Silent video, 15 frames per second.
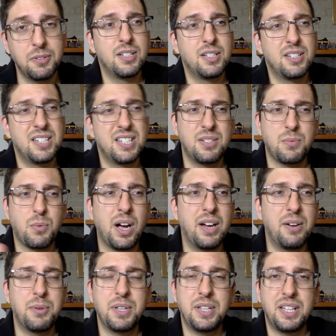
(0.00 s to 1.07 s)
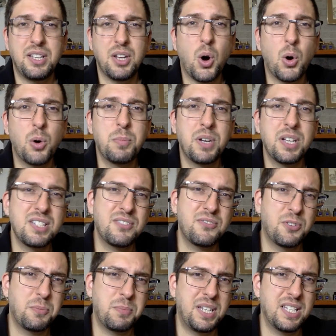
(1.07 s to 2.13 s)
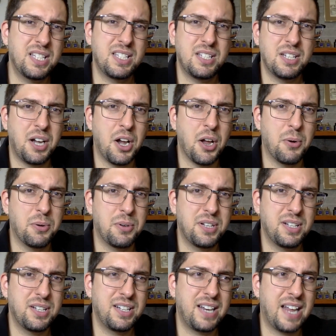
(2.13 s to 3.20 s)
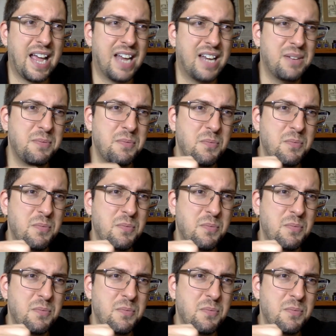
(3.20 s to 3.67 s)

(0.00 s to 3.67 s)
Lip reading: So this is why really oak moss for me, it's the note that